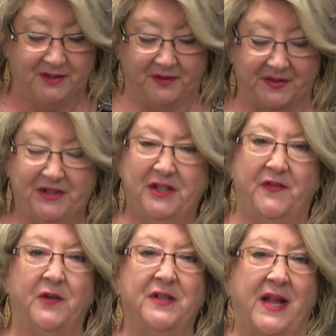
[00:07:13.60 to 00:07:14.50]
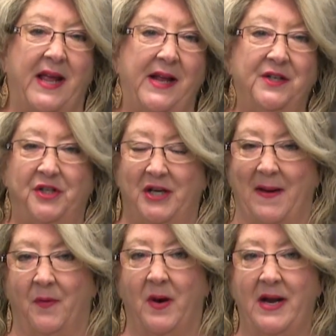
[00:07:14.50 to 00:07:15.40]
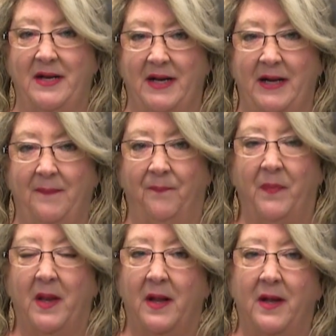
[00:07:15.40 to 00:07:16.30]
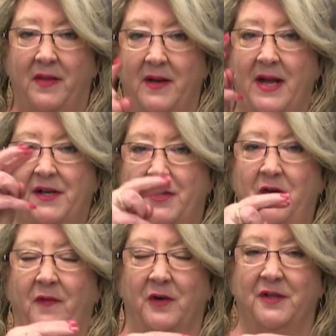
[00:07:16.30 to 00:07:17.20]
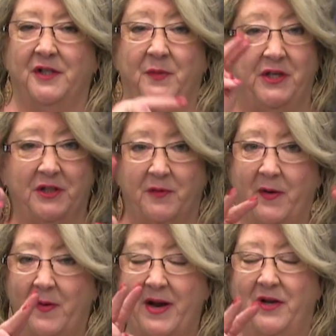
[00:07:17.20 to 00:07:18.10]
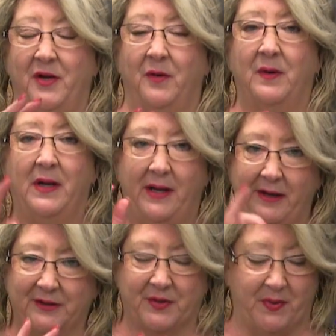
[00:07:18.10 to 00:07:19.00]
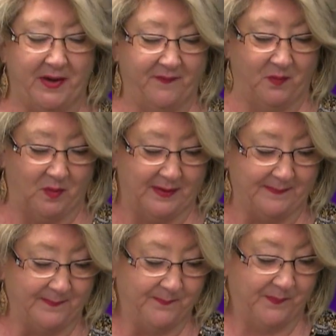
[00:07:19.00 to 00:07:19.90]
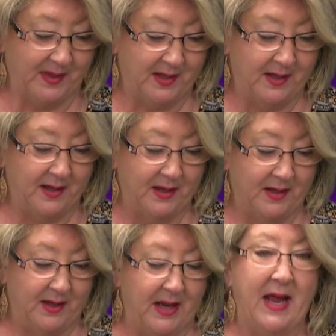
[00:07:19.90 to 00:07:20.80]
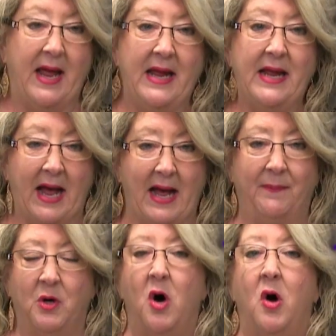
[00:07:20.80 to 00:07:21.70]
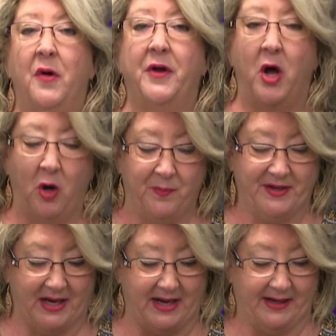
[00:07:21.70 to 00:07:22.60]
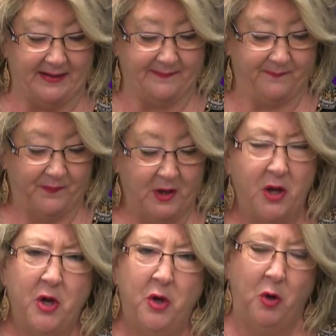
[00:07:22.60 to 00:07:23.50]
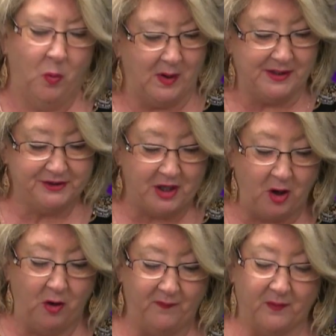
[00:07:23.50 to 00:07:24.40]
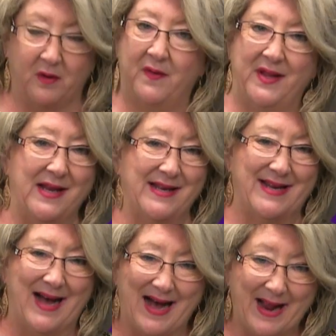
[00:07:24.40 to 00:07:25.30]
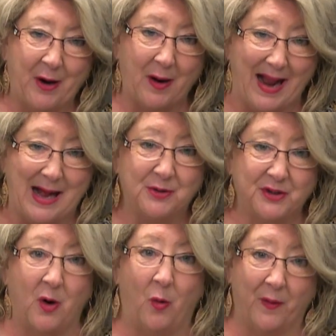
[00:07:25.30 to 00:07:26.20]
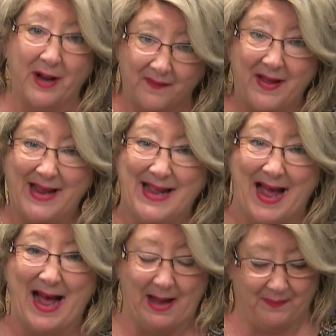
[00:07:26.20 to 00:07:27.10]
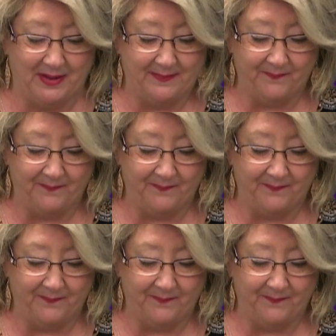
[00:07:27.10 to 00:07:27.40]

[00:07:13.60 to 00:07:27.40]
So this is 1 Kings chapter 18, the next two verses. We just read 1 and 2. Here's 3 and 4. Ahab called Obadiah, who was over the entire household of Ahab.